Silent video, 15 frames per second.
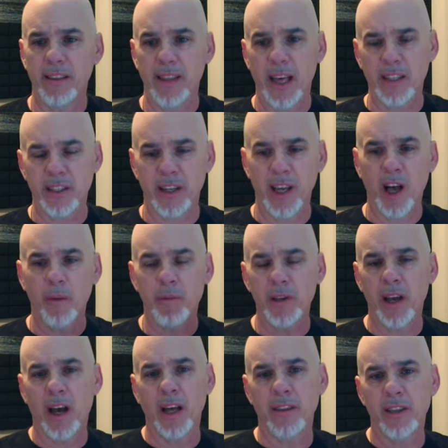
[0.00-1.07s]
That's going to help
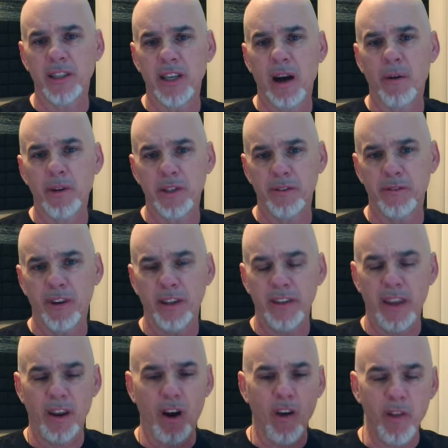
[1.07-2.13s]
uh, the scholarship fund.
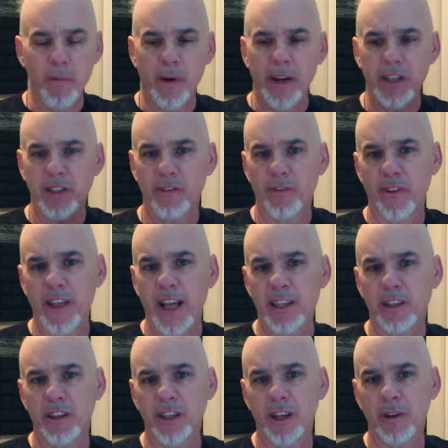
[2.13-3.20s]
And all the money for that's
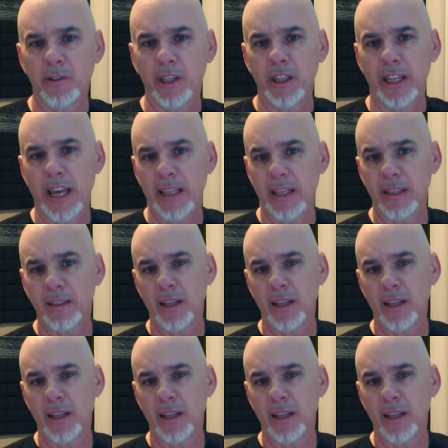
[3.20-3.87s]
going to go to Layla.